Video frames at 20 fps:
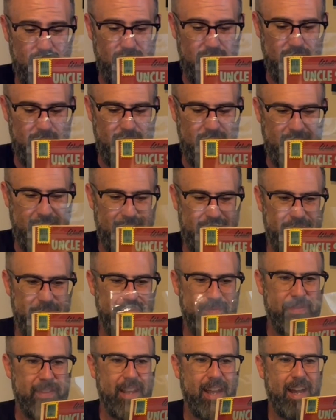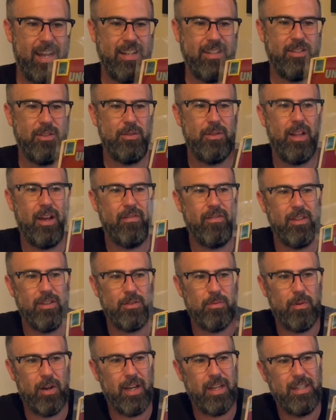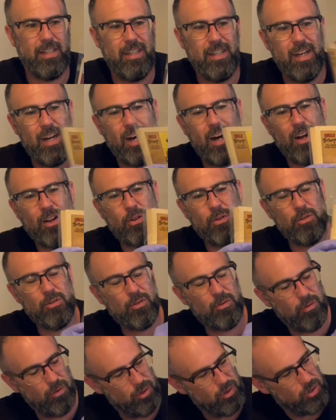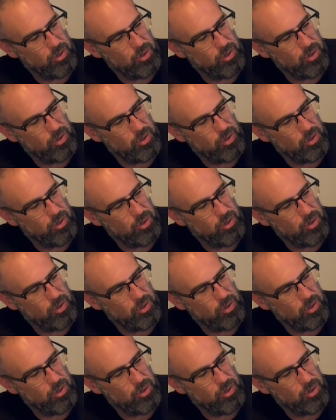I do love this one. Uncle Scrooge